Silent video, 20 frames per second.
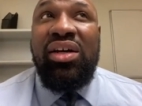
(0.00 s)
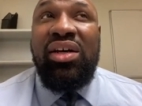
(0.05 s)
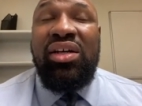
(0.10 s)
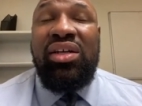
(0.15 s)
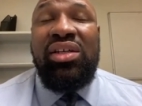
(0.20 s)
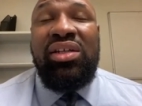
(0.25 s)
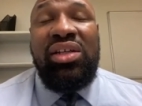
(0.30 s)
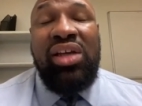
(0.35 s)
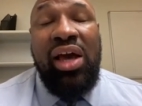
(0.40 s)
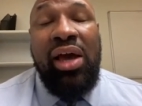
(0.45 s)

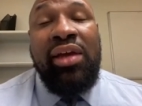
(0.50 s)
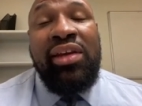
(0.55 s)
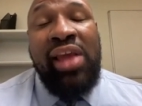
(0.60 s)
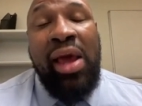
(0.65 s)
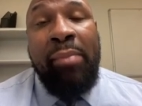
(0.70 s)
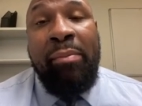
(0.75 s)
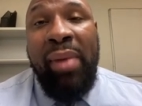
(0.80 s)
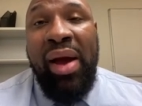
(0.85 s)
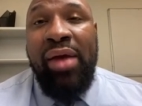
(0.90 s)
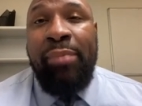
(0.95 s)
yeah,
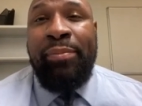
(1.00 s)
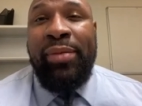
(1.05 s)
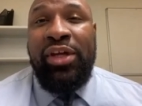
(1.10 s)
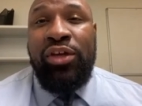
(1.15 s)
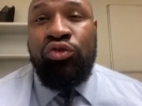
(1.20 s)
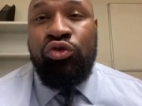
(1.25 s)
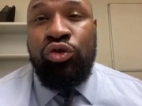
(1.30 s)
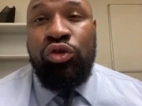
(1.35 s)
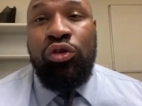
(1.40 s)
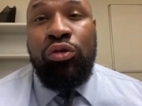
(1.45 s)
that might be
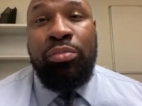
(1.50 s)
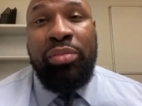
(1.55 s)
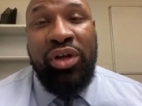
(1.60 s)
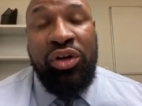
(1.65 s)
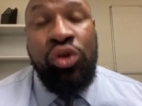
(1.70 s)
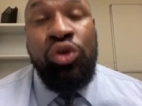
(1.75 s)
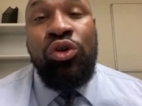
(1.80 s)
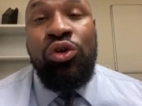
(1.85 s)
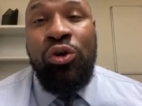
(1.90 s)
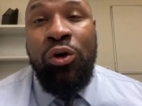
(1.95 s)
true, but
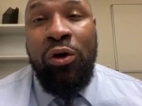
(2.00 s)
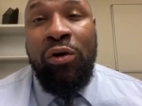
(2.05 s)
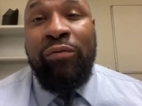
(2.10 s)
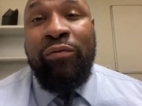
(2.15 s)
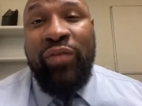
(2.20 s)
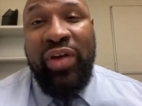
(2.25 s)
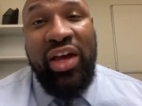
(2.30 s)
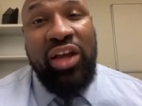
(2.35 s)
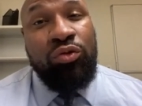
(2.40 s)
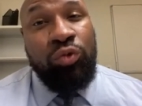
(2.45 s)
New York
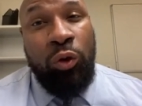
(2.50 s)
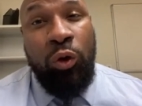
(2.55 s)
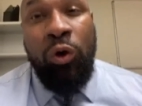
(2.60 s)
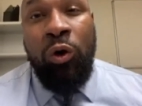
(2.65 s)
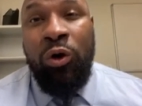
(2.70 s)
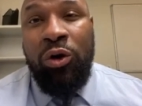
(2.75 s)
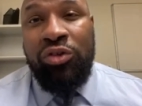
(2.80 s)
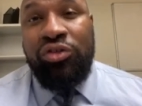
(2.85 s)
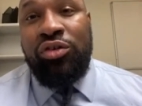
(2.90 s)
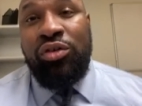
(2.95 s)
fans will
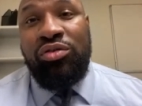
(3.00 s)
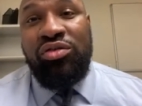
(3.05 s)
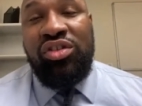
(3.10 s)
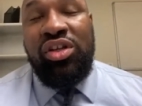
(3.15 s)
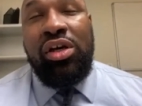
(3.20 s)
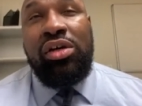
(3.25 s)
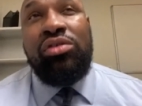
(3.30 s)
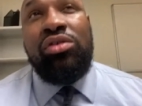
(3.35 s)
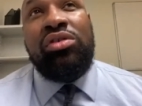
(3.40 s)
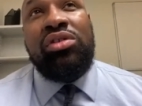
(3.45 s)
also
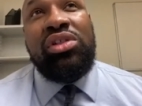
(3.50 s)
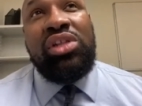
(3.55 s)
tell you,